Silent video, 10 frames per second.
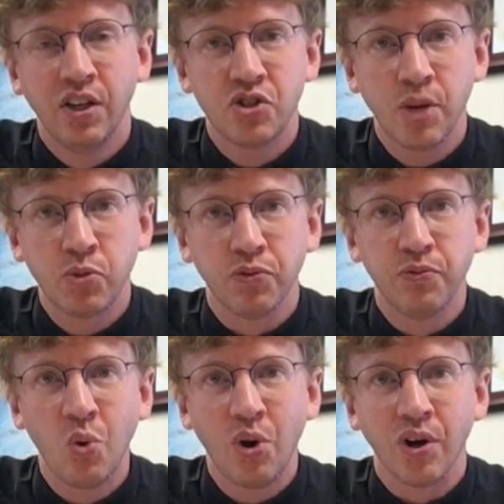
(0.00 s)
chapter
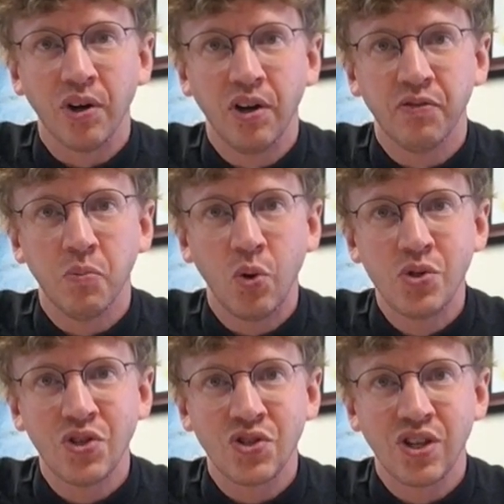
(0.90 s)
4, of
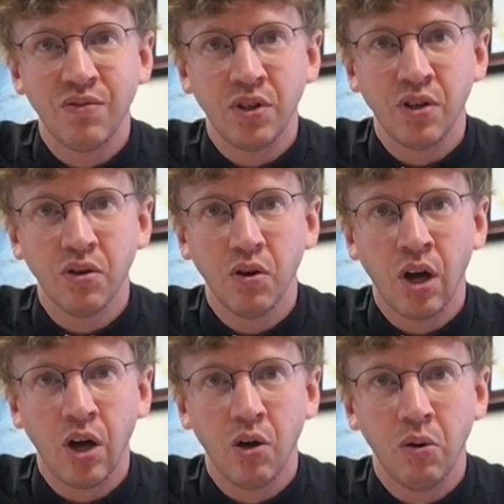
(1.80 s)
Moses giving uh,